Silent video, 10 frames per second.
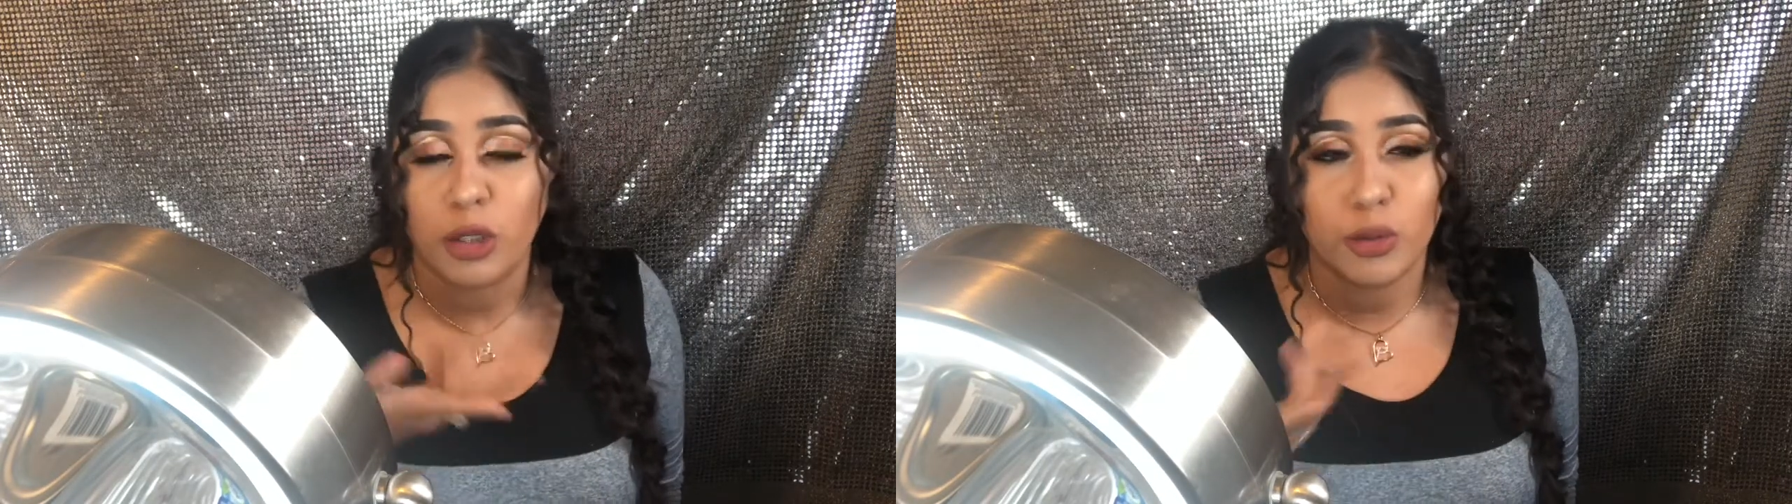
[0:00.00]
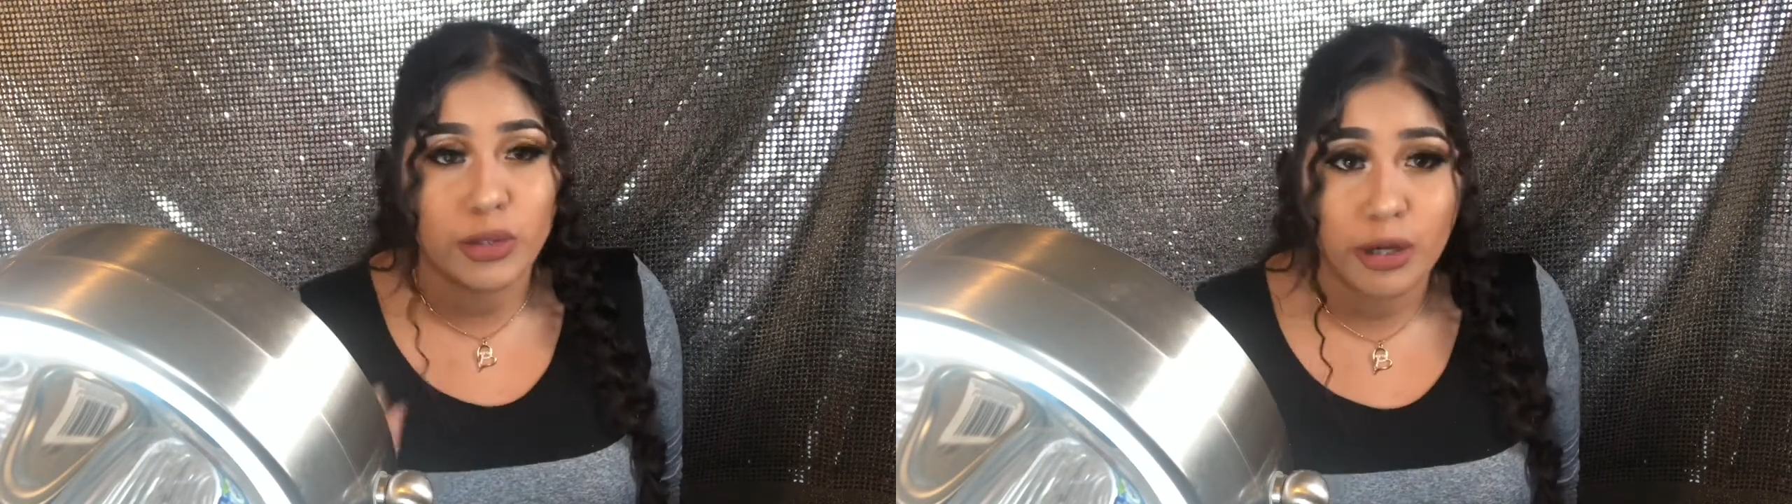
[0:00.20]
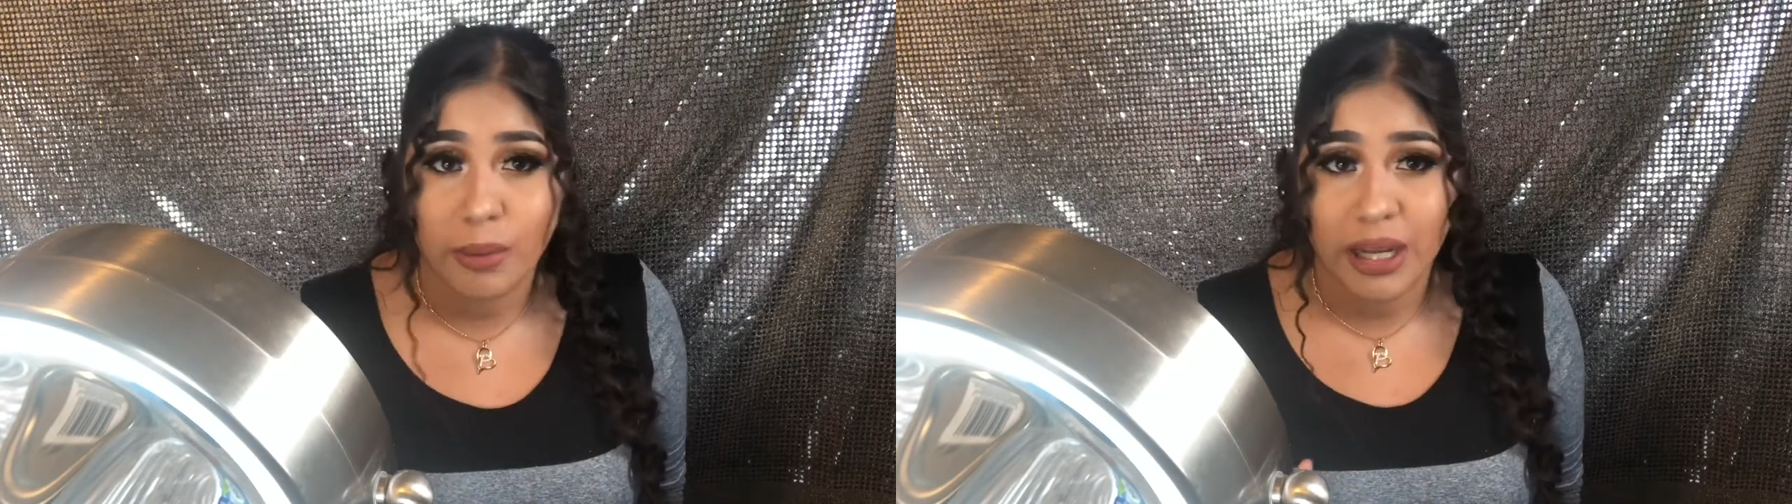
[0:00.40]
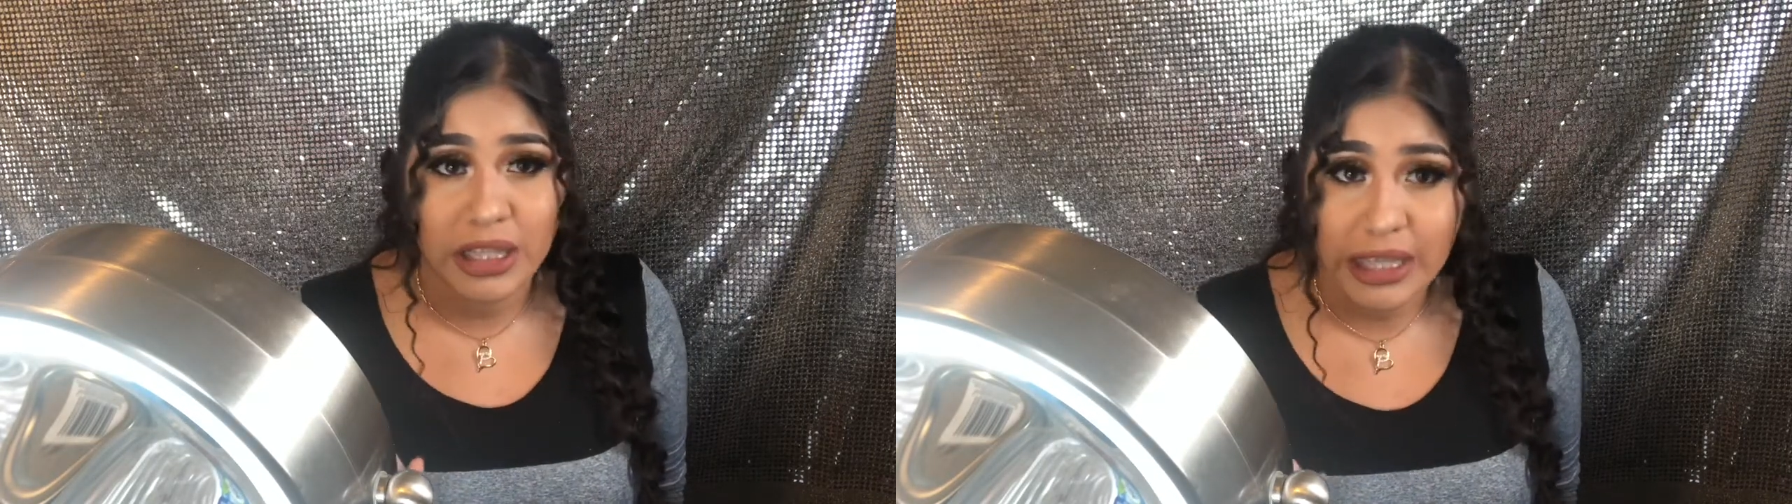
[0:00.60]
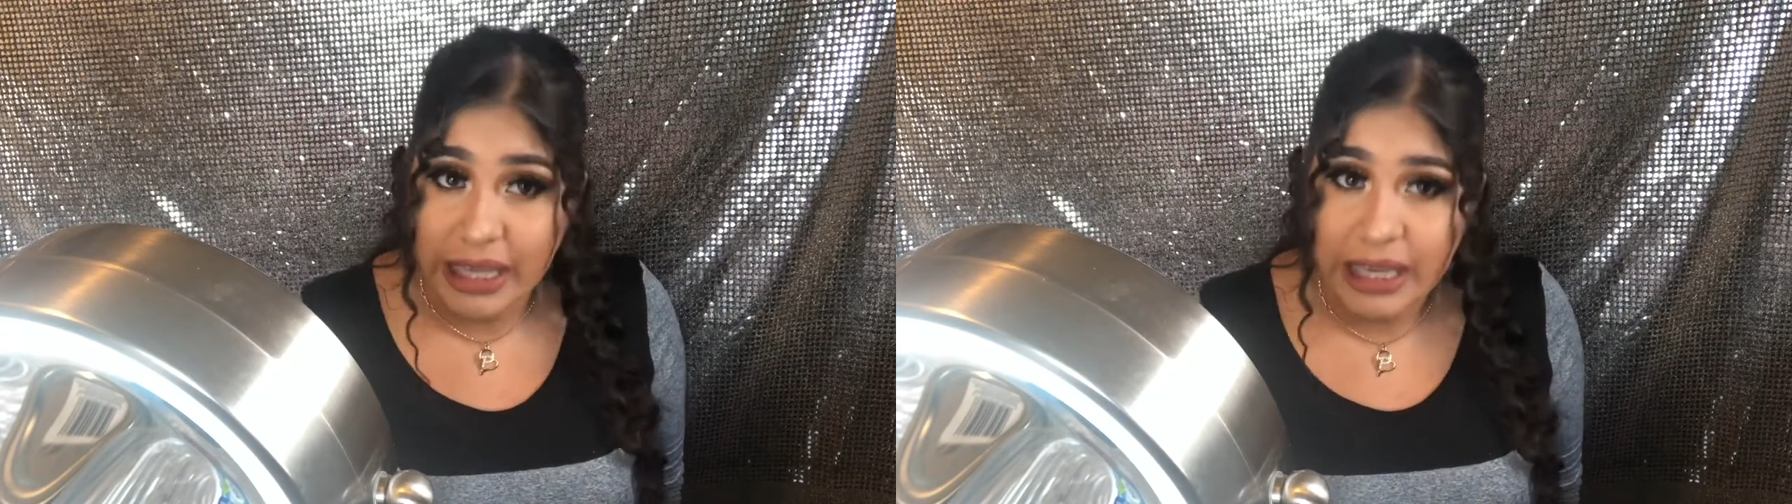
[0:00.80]
Nudes are my
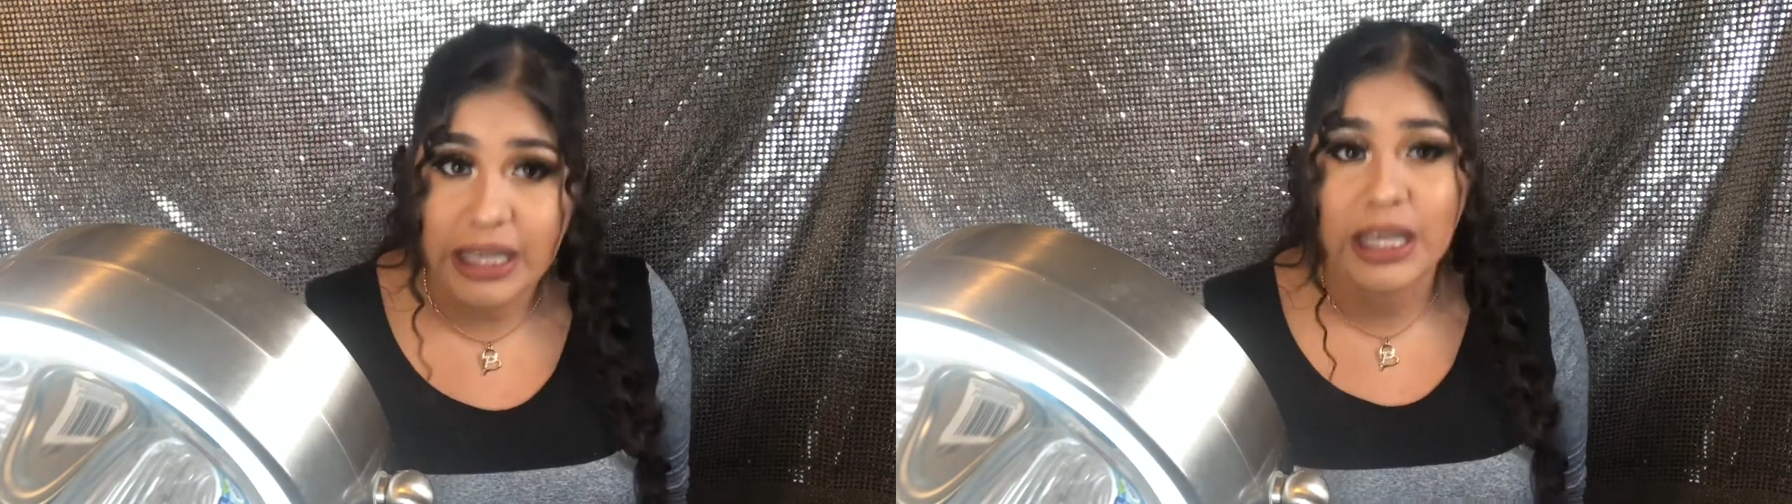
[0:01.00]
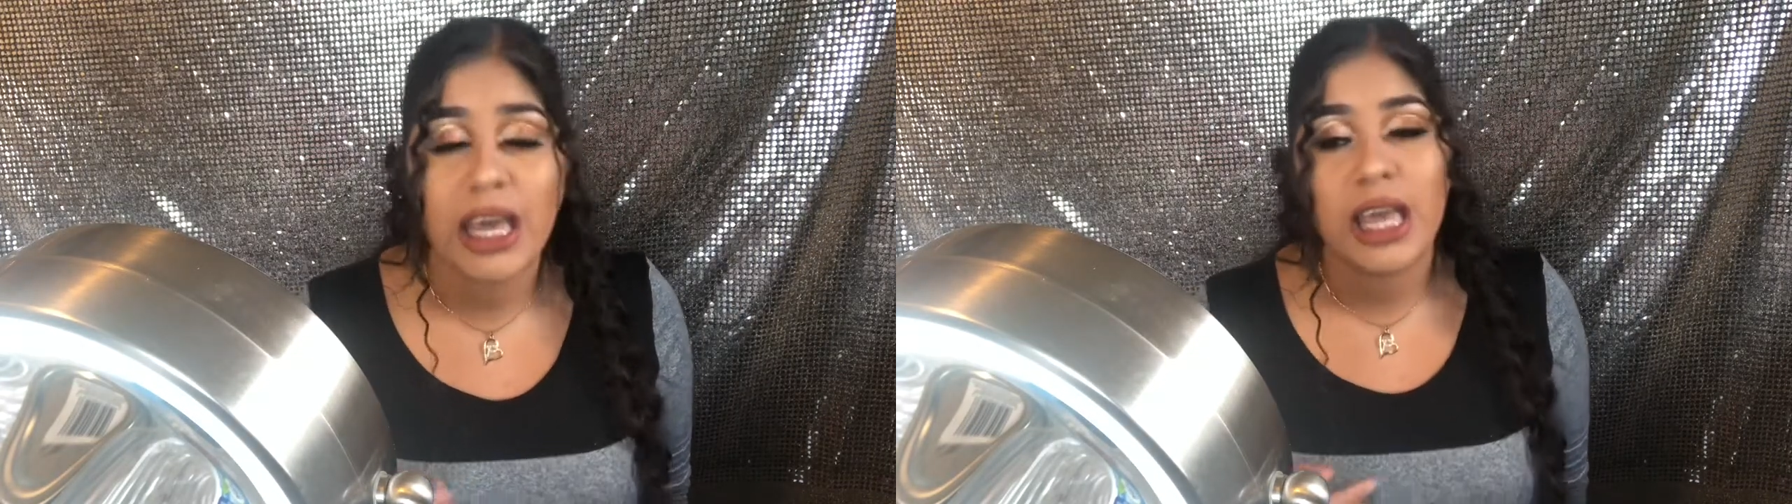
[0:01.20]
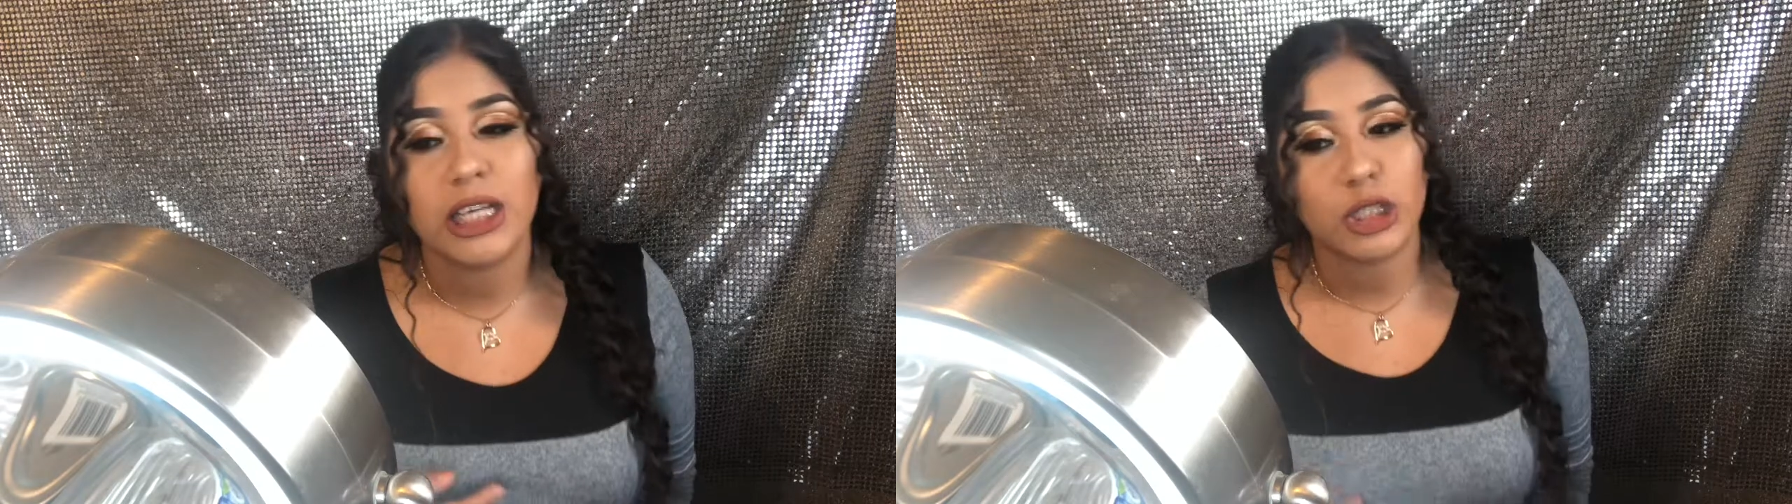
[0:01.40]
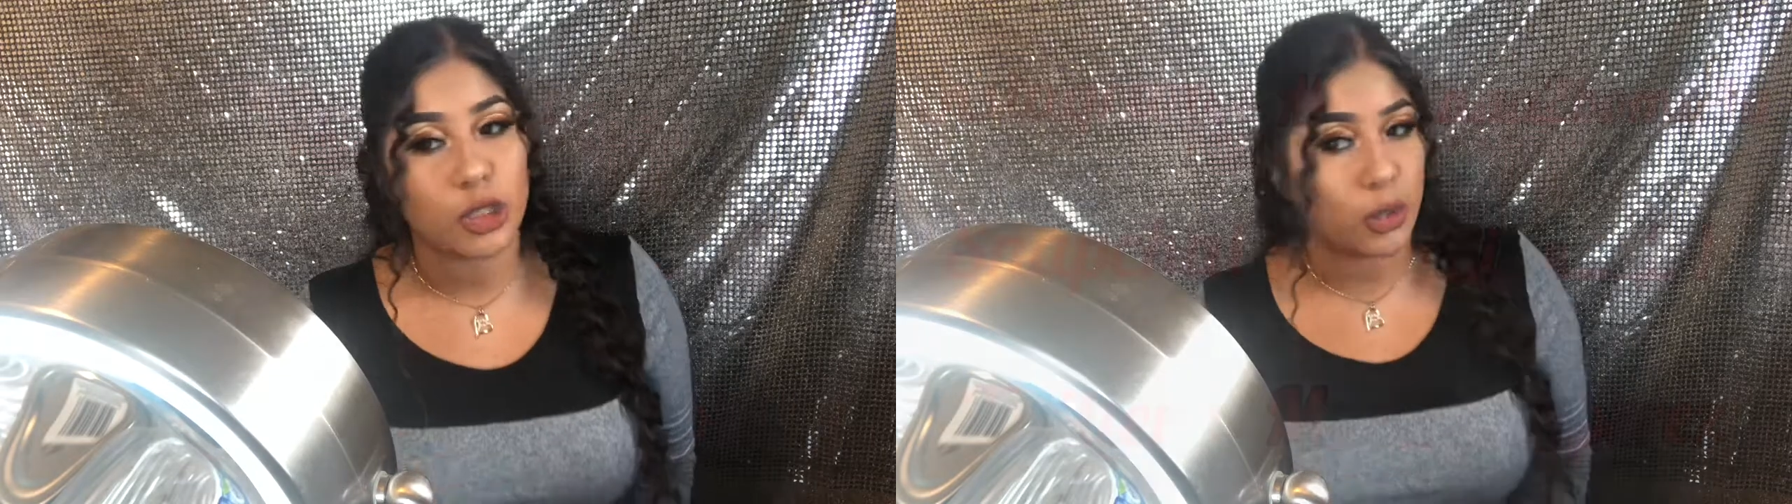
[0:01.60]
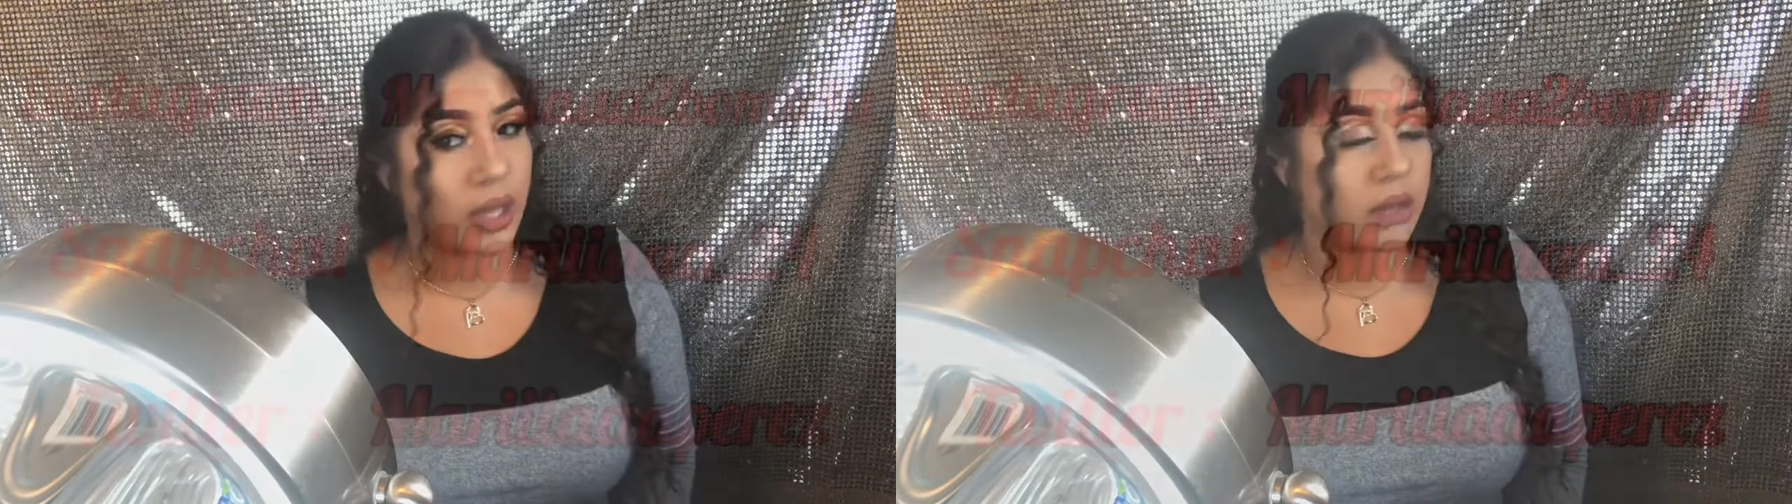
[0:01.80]
thing.
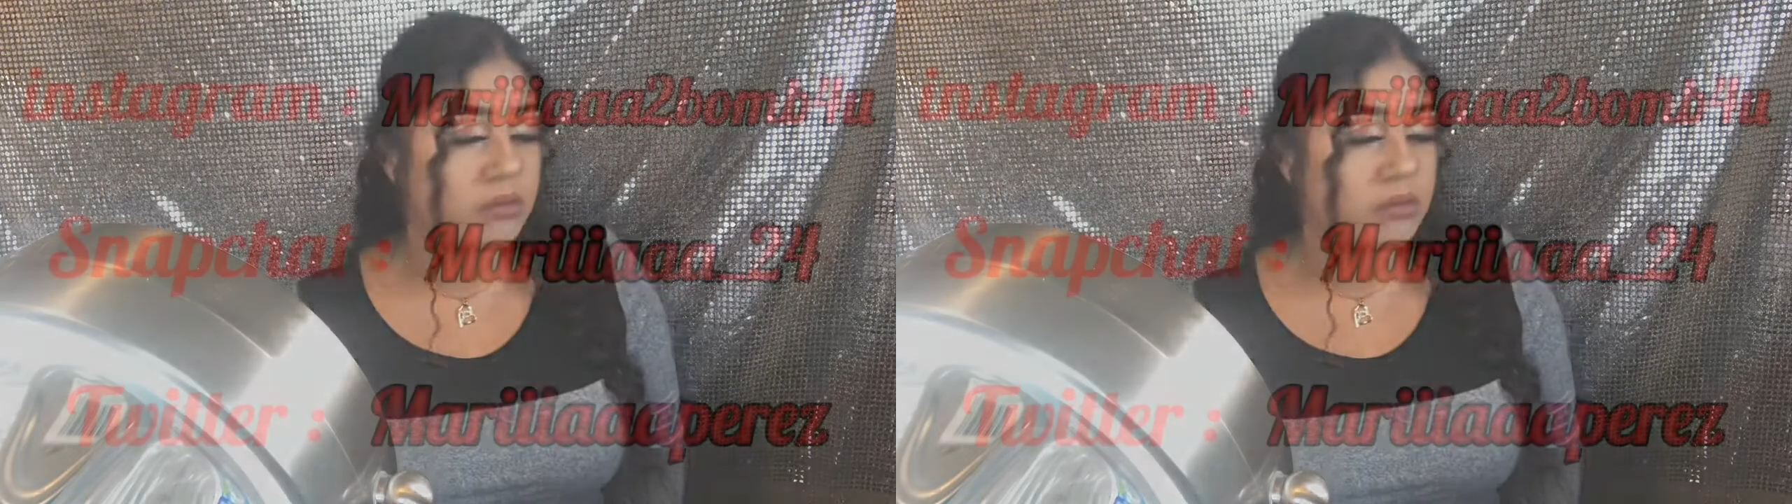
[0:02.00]
So yeah.